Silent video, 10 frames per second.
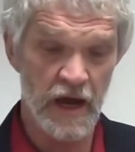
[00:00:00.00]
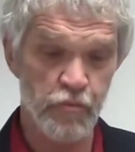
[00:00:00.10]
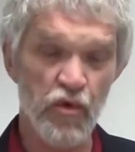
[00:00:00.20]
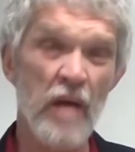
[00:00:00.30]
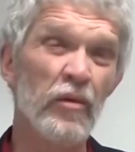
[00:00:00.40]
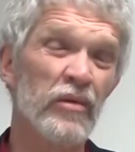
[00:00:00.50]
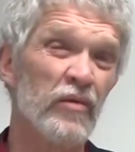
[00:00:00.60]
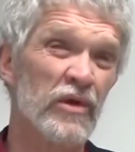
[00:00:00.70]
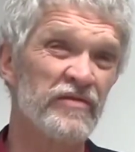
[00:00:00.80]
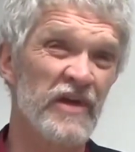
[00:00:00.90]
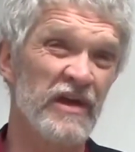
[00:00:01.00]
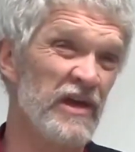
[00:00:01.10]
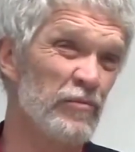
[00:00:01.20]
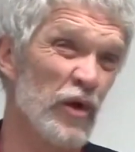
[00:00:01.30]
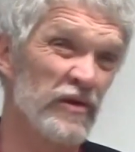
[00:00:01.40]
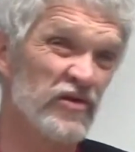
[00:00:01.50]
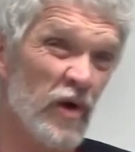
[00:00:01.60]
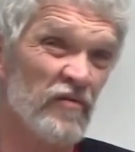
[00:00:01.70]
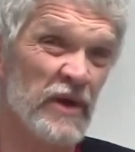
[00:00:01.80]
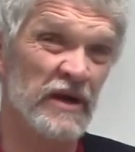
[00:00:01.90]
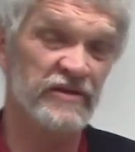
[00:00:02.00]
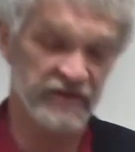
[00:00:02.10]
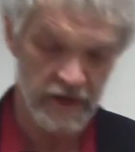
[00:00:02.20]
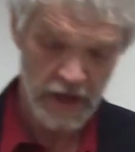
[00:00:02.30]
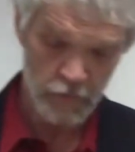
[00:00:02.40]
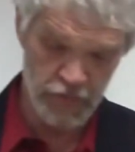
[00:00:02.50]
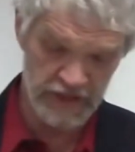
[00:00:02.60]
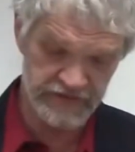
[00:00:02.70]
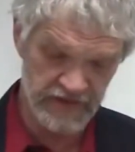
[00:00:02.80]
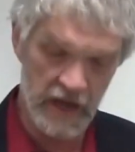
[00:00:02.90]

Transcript: Probably would have taken you more than 12 minutes, but